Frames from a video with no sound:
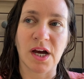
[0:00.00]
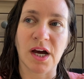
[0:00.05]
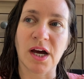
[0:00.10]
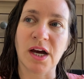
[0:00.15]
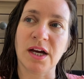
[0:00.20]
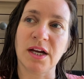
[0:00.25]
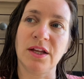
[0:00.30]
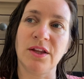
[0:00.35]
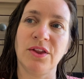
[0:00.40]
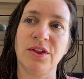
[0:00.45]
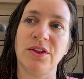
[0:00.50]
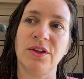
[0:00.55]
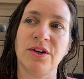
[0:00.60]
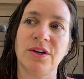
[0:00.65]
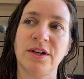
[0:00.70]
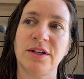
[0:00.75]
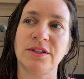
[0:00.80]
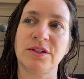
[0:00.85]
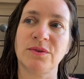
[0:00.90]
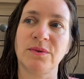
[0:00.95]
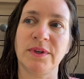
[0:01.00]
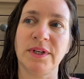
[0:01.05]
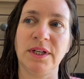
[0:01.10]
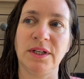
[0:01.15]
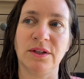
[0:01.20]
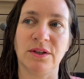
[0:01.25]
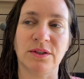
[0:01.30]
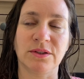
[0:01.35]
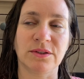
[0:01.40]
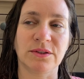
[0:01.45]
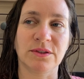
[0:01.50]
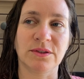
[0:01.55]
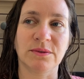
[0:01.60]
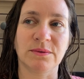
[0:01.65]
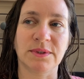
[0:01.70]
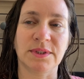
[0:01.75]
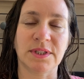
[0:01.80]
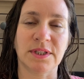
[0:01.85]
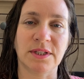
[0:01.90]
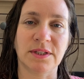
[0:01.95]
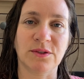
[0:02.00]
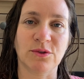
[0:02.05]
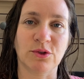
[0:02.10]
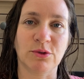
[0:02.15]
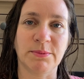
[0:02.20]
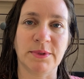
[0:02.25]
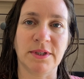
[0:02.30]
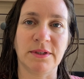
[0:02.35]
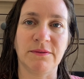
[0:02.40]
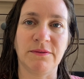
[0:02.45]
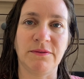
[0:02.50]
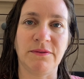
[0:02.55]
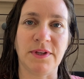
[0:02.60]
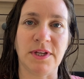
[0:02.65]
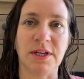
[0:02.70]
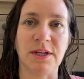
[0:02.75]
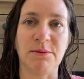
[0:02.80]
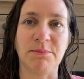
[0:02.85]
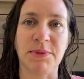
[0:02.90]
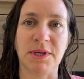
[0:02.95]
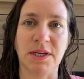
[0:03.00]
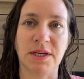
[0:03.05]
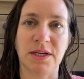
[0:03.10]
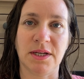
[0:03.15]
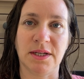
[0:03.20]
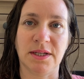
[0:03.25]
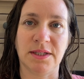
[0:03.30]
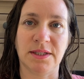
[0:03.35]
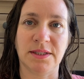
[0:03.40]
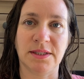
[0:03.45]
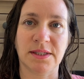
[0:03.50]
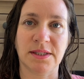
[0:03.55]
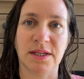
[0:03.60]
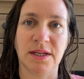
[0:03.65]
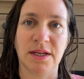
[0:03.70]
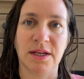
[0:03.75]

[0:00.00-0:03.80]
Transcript: I thought $20 was an exorbitant fee because